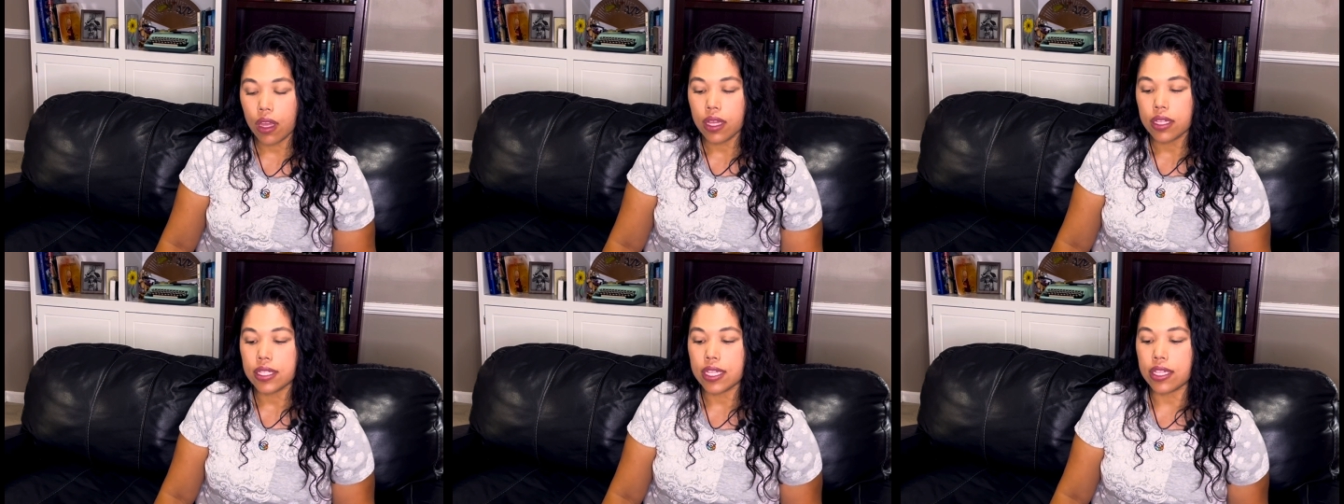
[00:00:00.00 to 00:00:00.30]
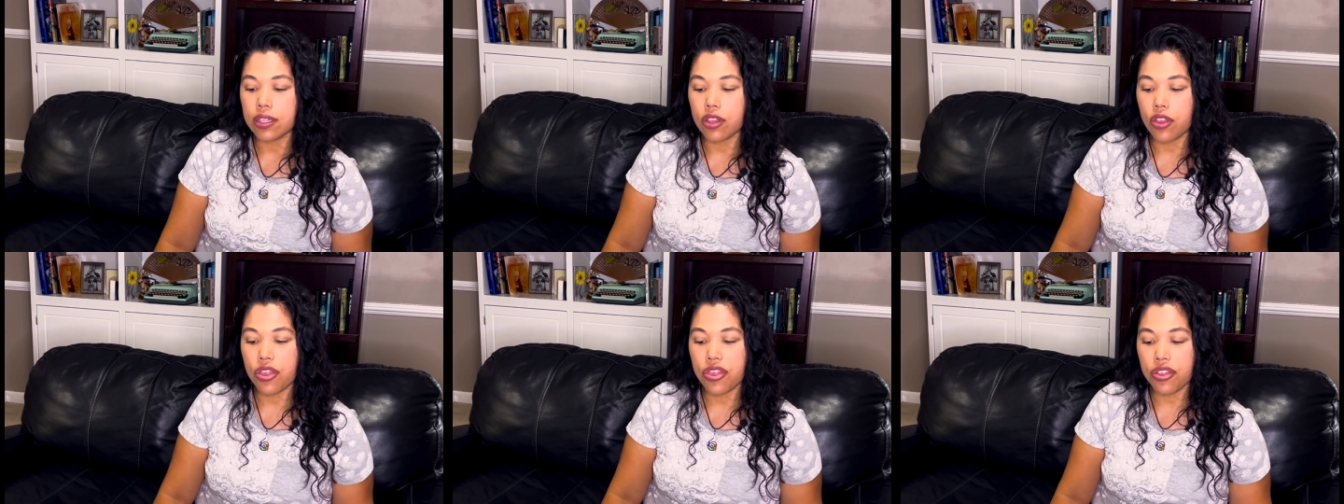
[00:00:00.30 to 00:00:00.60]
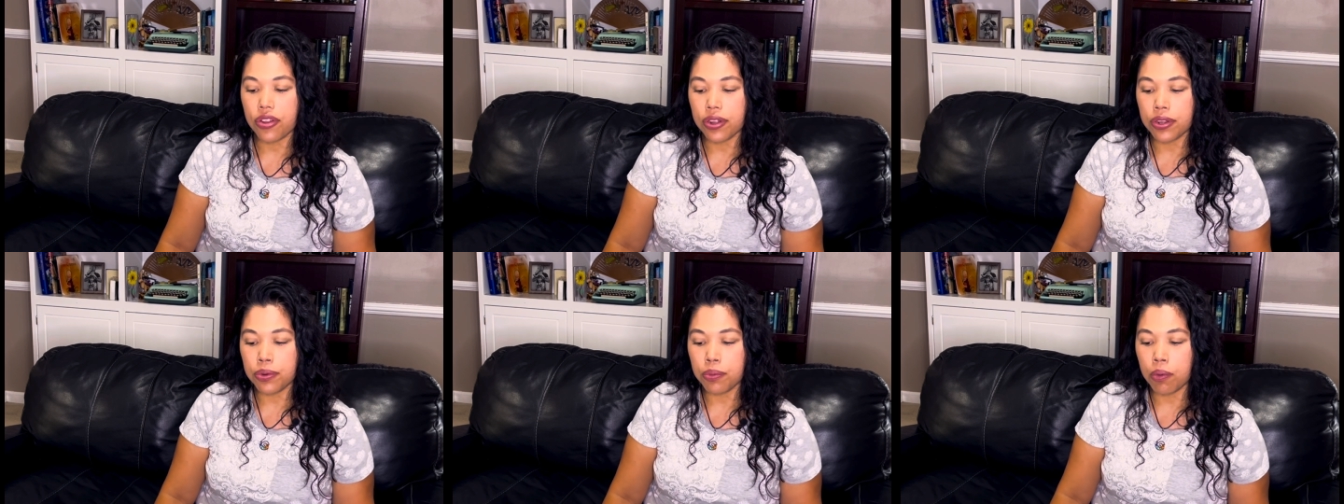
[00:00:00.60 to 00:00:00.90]
Then the
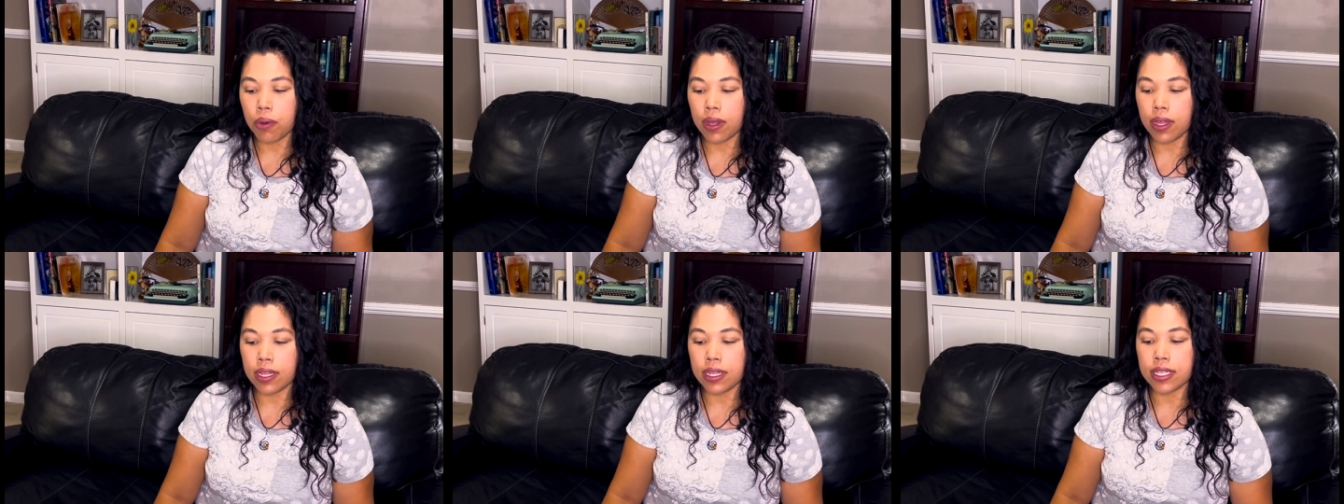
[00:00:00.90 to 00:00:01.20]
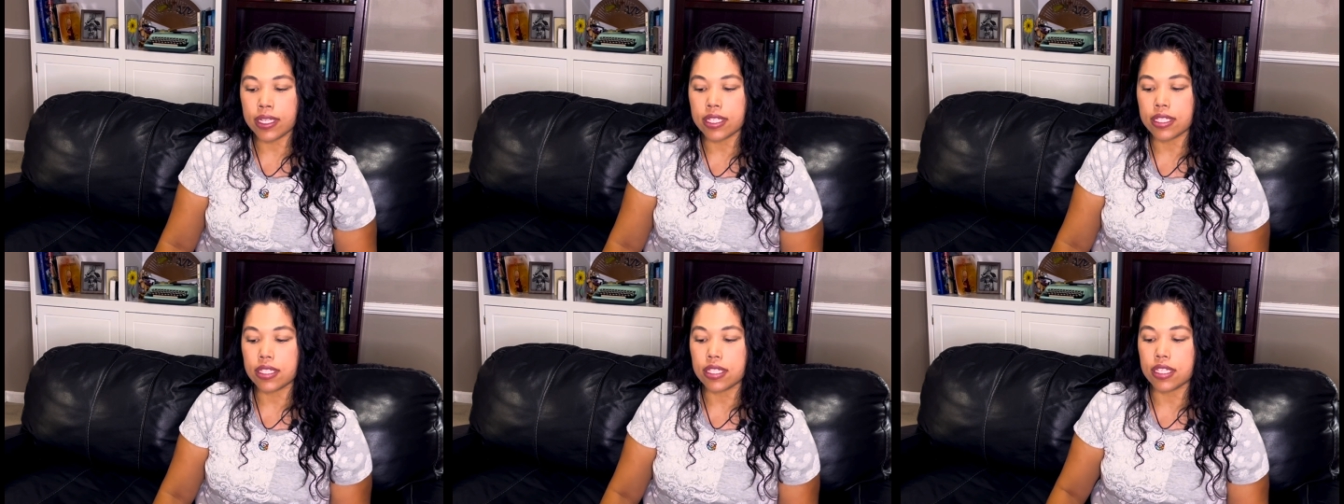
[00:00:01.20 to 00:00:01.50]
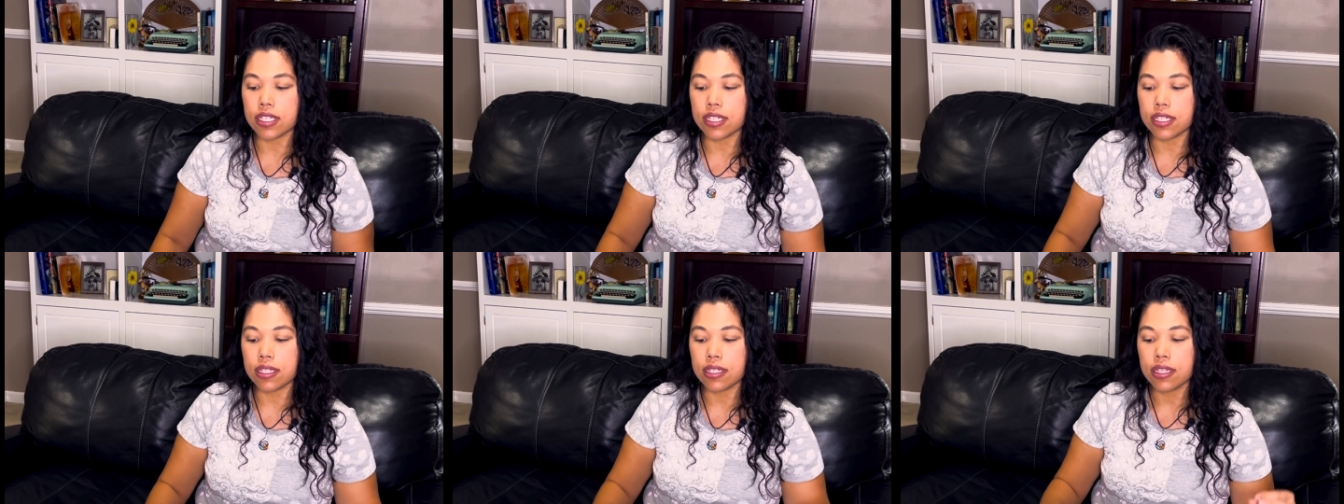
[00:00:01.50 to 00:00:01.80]
third one is
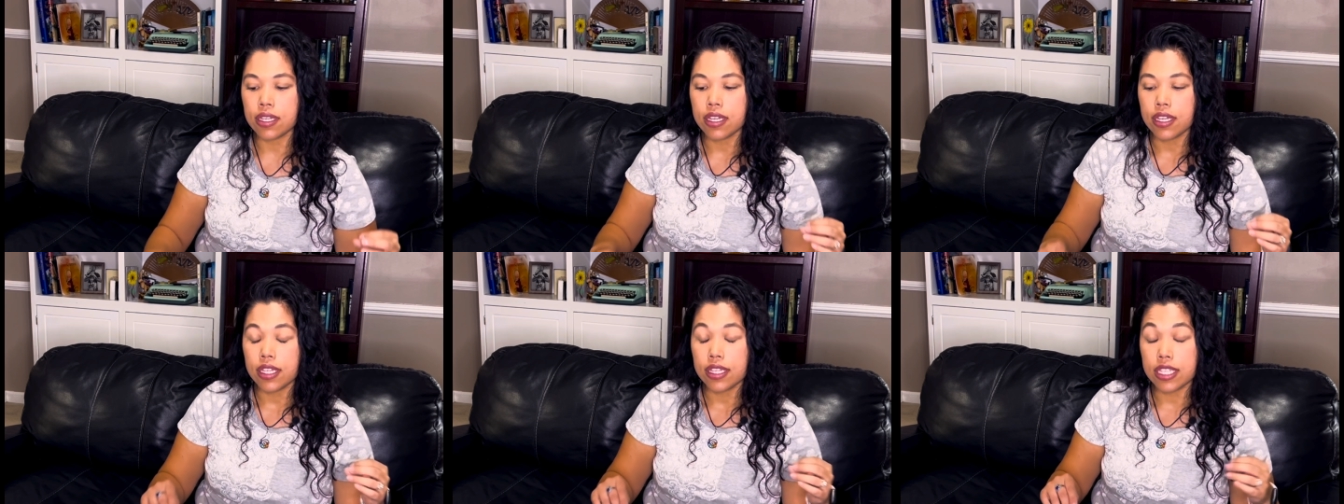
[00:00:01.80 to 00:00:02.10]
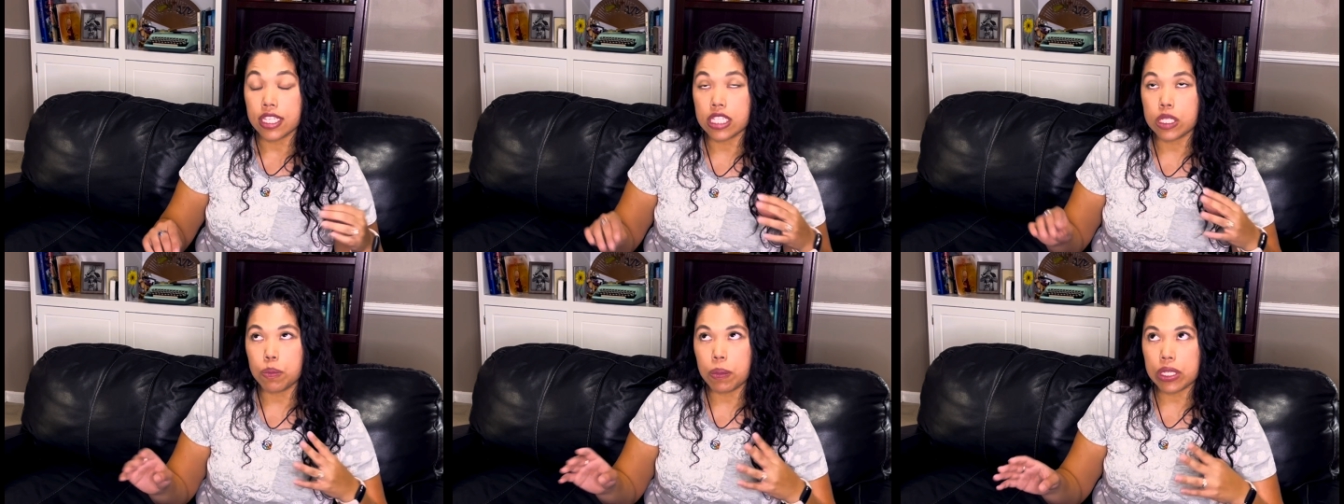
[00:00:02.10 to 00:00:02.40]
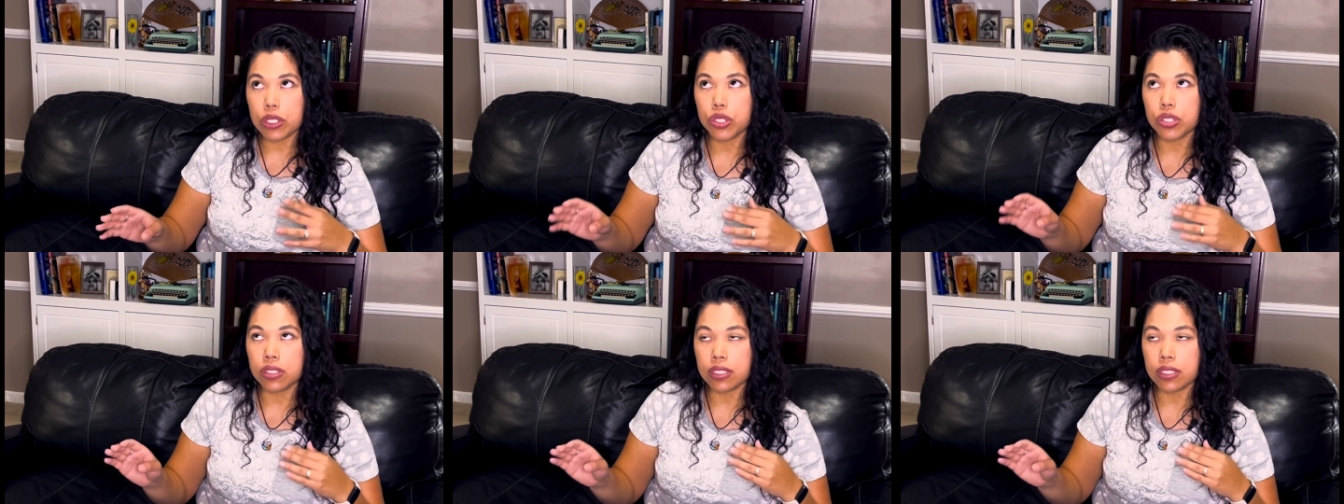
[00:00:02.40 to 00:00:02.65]
the Special